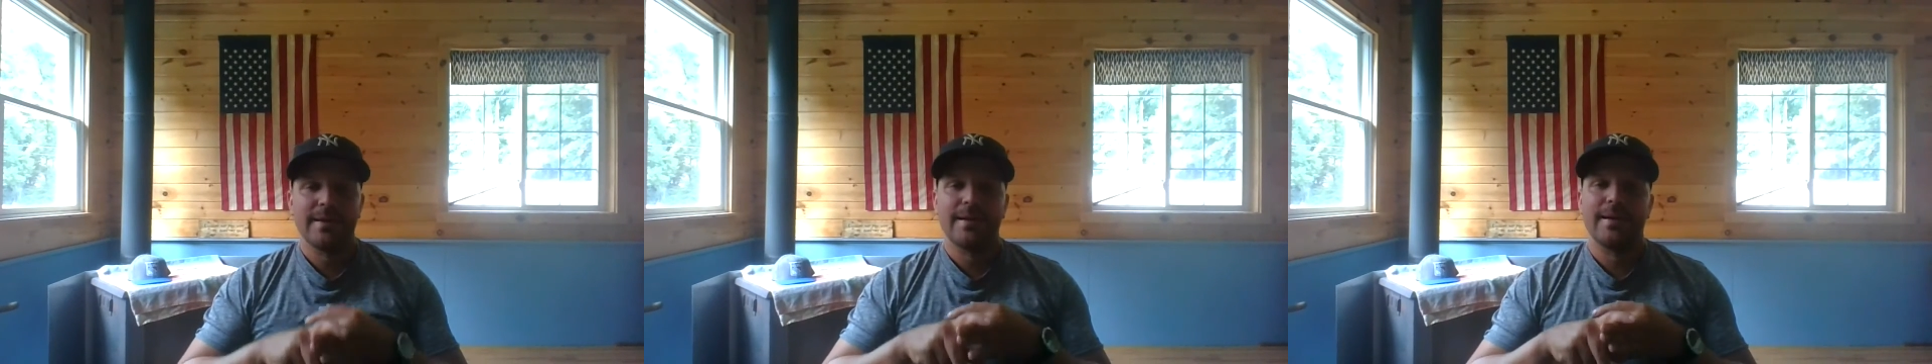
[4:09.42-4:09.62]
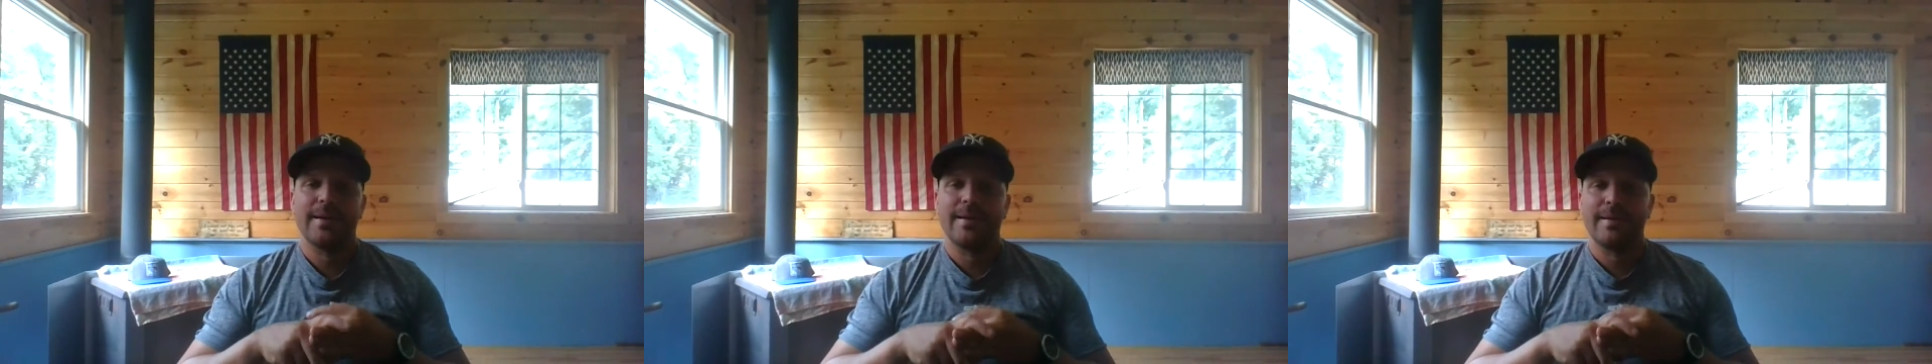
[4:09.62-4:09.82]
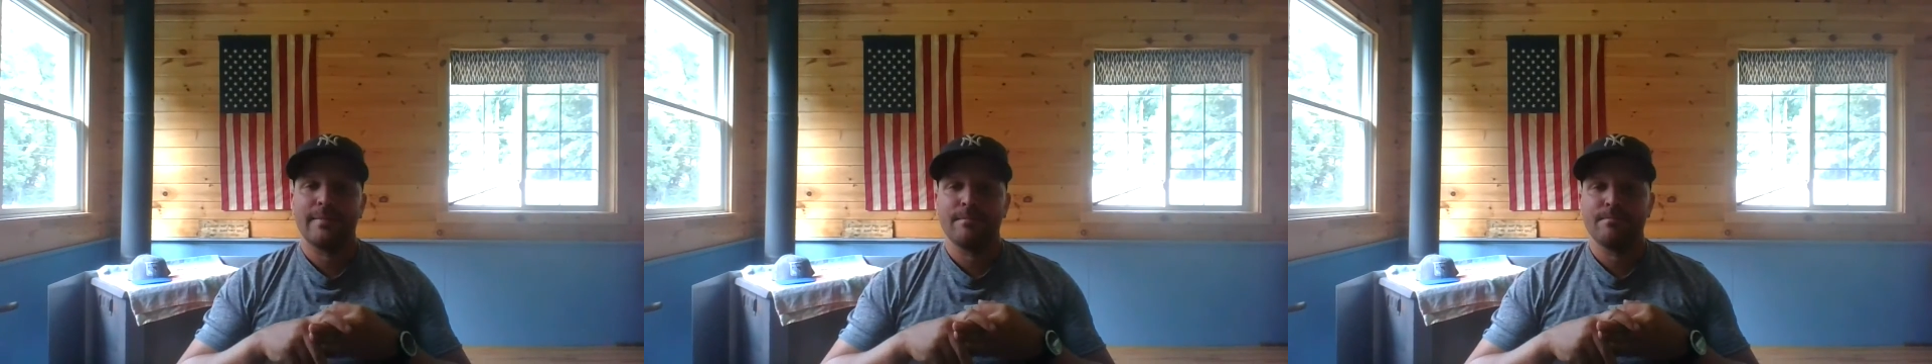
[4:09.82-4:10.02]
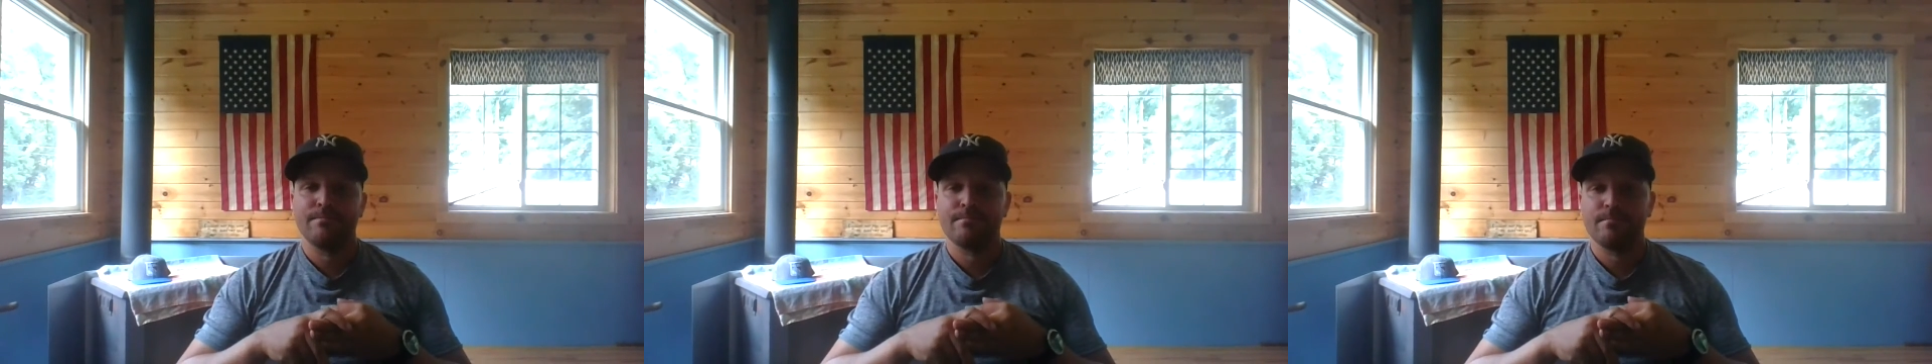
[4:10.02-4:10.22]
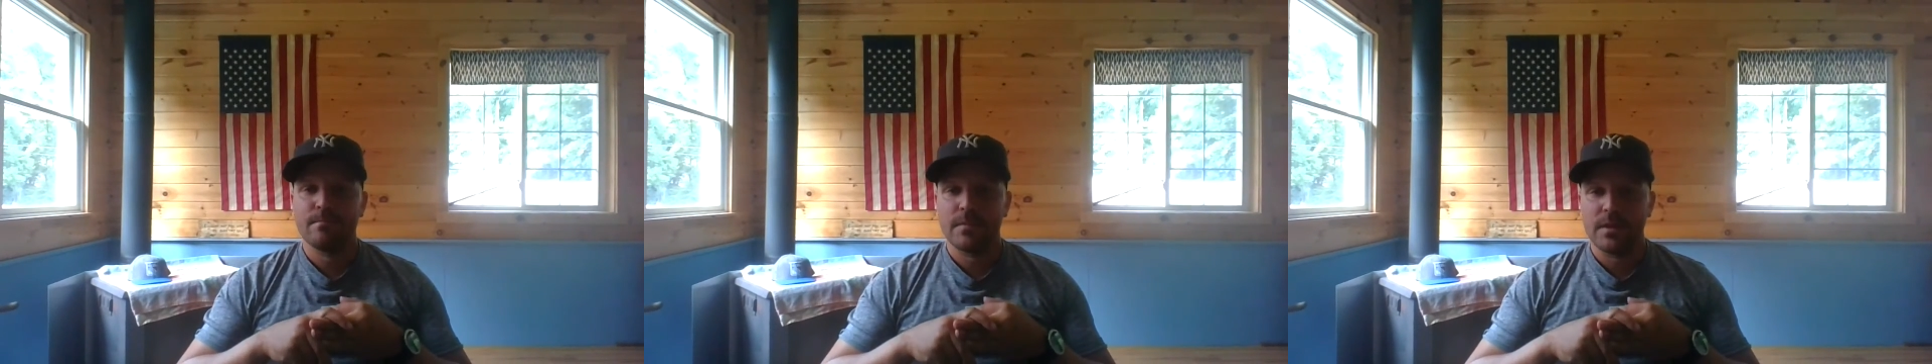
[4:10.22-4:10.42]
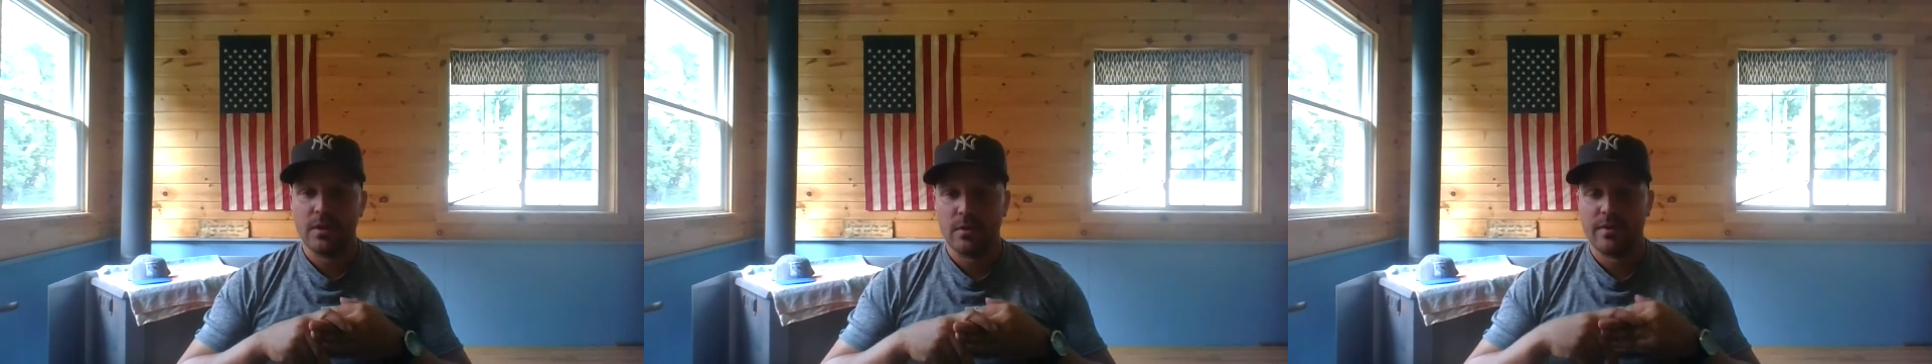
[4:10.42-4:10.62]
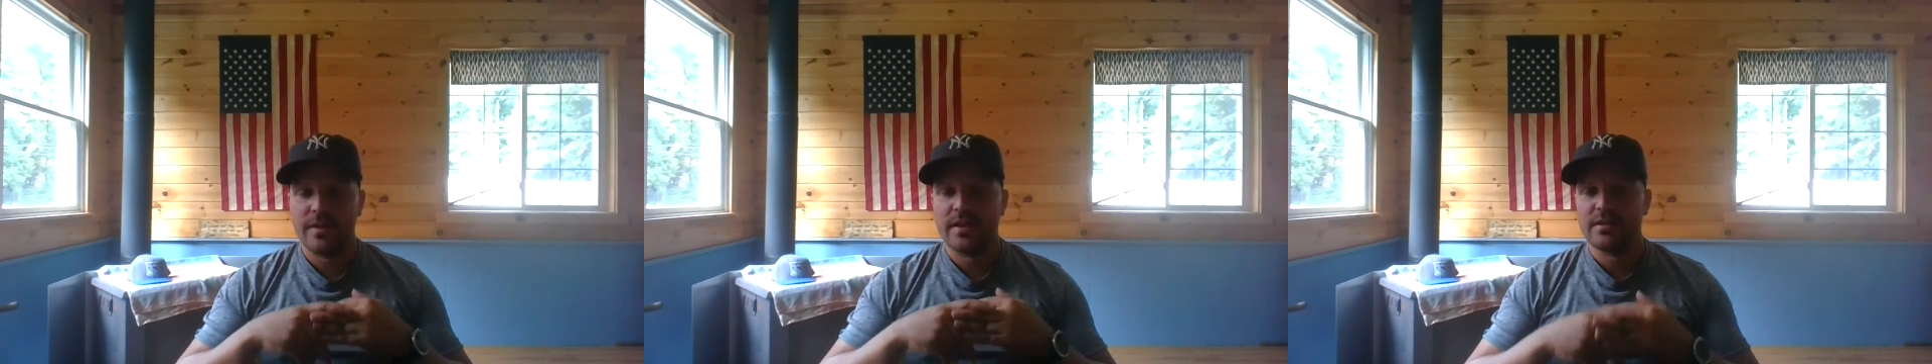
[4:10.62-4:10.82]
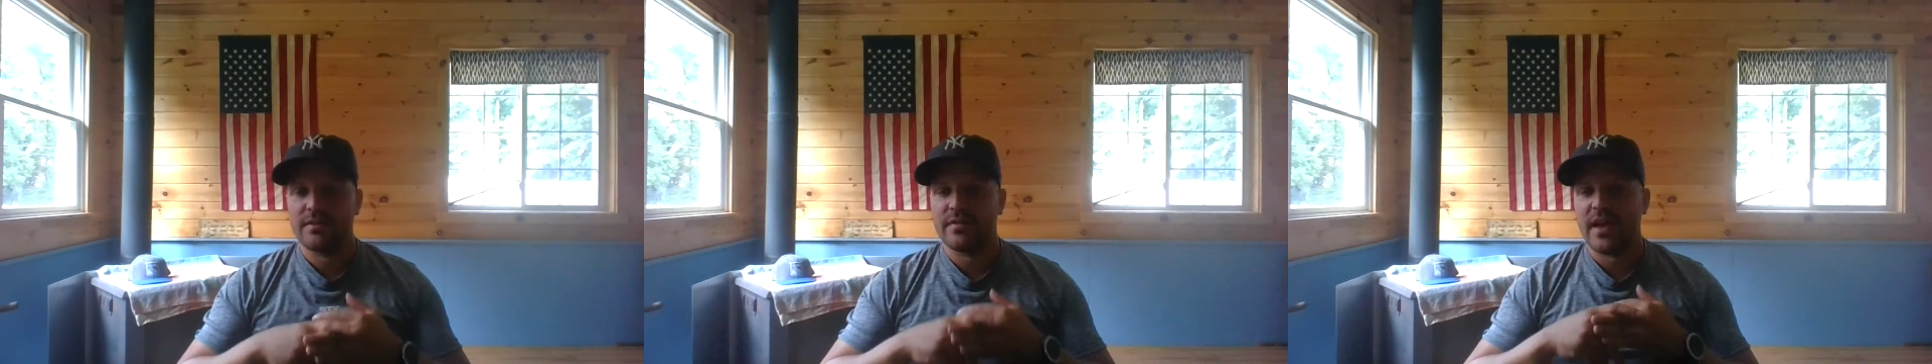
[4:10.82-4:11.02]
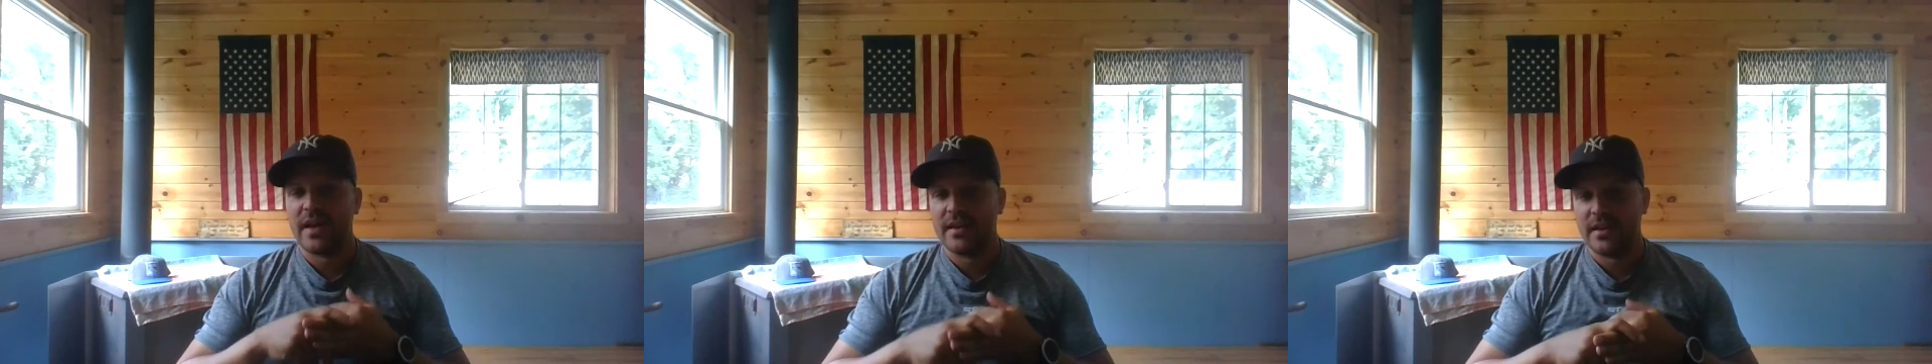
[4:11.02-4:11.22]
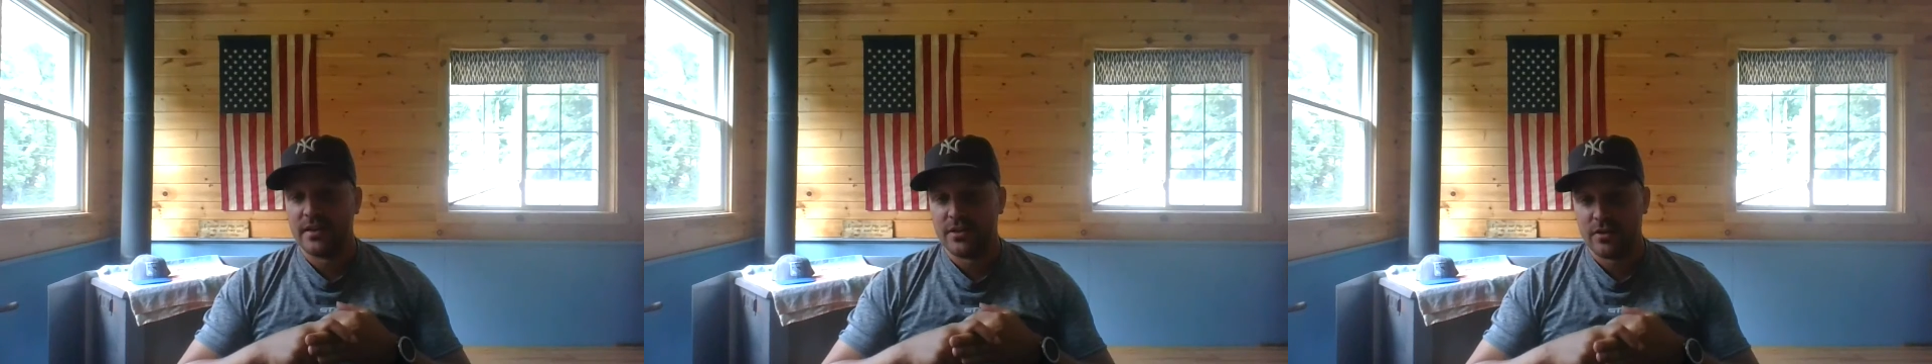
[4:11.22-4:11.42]
things of
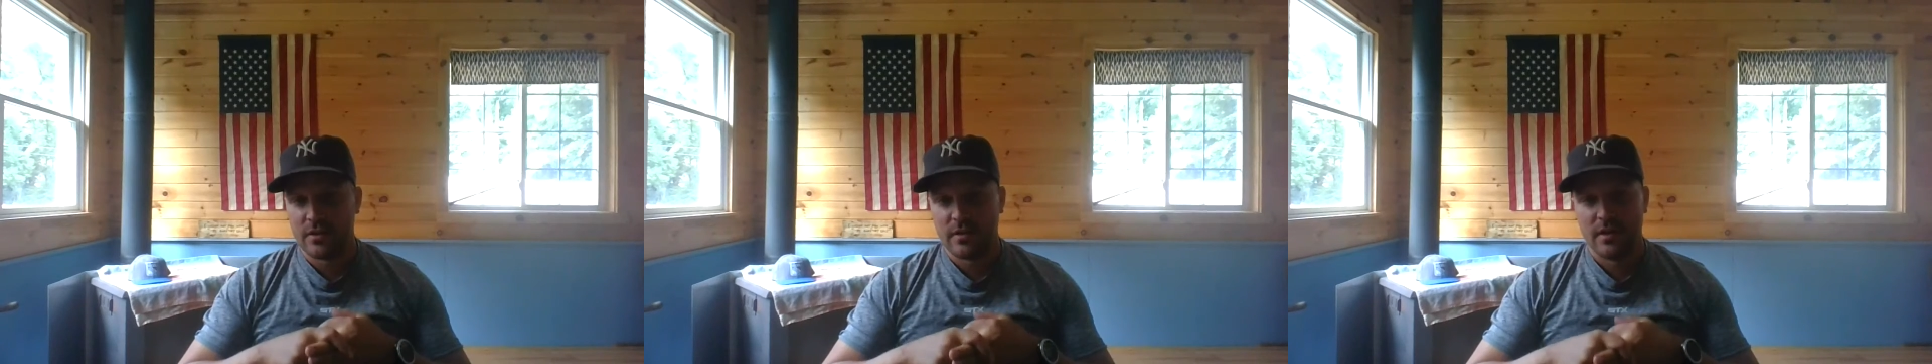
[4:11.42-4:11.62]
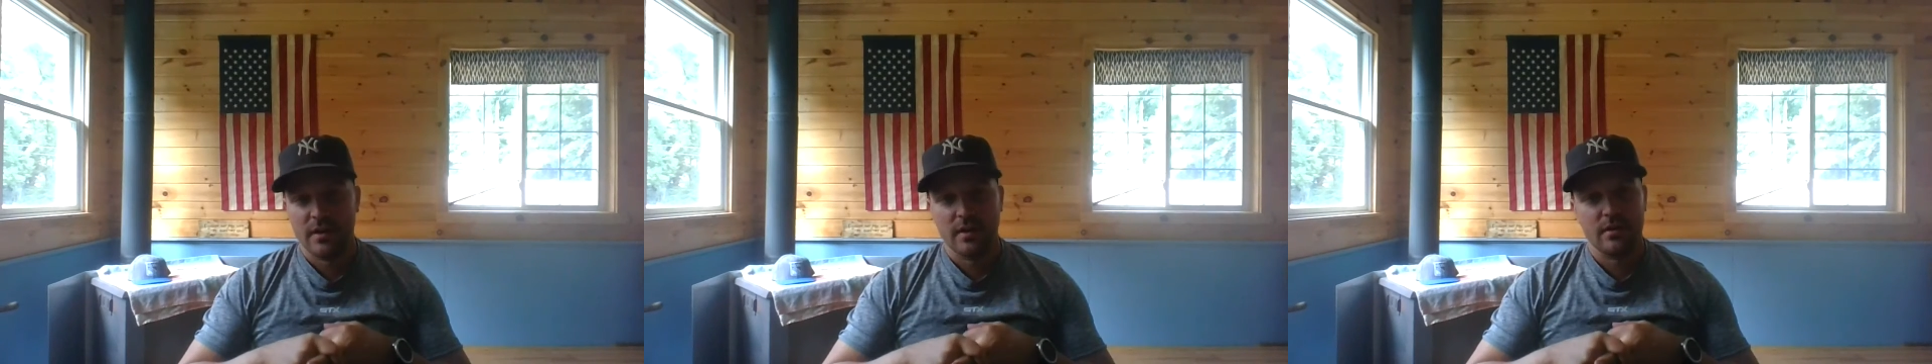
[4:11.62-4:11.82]
that nature.